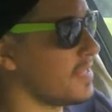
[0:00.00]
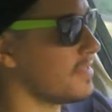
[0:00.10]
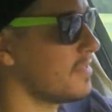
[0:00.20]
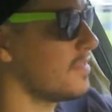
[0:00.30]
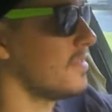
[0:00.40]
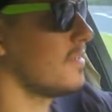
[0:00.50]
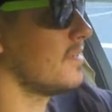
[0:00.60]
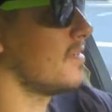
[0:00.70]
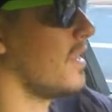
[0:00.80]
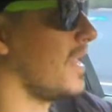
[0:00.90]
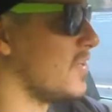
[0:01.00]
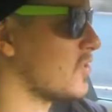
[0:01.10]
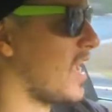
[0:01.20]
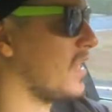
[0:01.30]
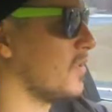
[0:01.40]
And he
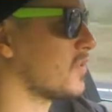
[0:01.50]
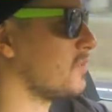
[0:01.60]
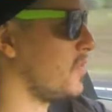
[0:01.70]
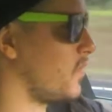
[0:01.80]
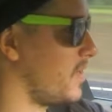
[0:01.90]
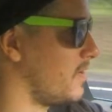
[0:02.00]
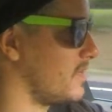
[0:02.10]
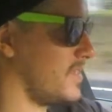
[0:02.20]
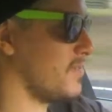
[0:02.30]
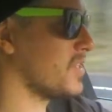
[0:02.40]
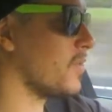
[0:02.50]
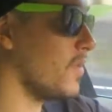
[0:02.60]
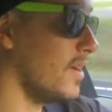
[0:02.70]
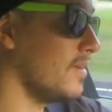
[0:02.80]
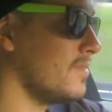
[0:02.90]
just kind of looked at me weird, and I was like,
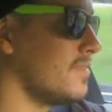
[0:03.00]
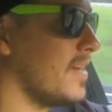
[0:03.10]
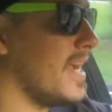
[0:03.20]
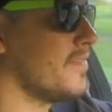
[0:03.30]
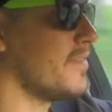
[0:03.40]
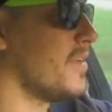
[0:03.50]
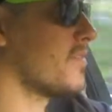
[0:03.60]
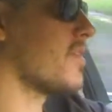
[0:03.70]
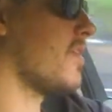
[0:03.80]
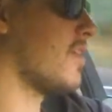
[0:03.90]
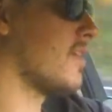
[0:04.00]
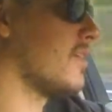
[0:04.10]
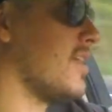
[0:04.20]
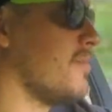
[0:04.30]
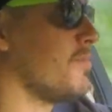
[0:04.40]
well, I have another
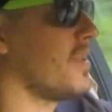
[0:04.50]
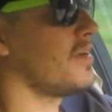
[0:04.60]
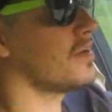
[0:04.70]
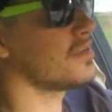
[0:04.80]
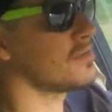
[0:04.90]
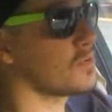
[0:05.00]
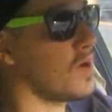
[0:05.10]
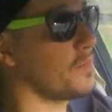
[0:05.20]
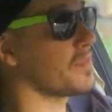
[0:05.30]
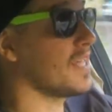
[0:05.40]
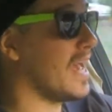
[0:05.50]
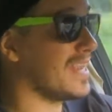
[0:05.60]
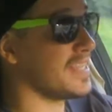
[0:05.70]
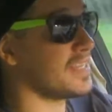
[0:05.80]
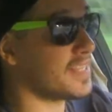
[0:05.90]
car. I'm planning on swapping
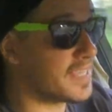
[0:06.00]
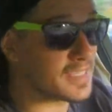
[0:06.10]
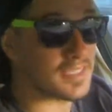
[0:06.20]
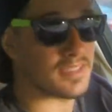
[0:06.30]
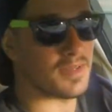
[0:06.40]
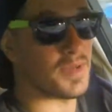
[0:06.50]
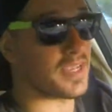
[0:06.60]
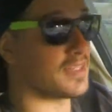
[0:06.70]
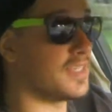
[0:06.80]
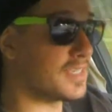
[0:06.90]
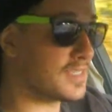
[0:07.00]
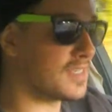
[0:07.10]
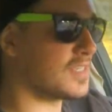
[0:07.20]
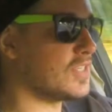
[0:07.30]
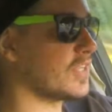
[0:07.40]
that into this and making this
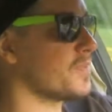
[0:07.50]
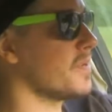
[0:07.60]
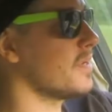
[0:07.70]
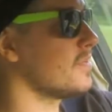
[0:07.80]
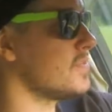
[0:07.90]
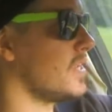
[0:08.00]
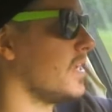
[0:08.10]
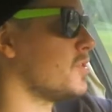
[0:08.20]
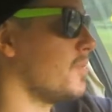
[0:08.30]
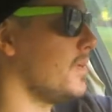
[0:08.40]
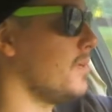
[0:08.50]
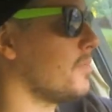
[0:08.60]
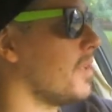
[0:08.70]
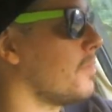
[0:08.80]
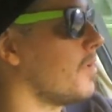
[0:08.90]
a 6-speed ZHP,
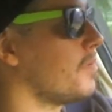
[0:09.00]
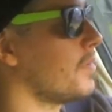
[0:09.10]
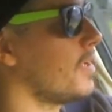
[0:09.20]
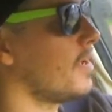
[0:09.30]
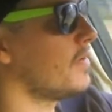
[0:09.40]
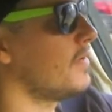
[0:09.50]
blah, blah, blah.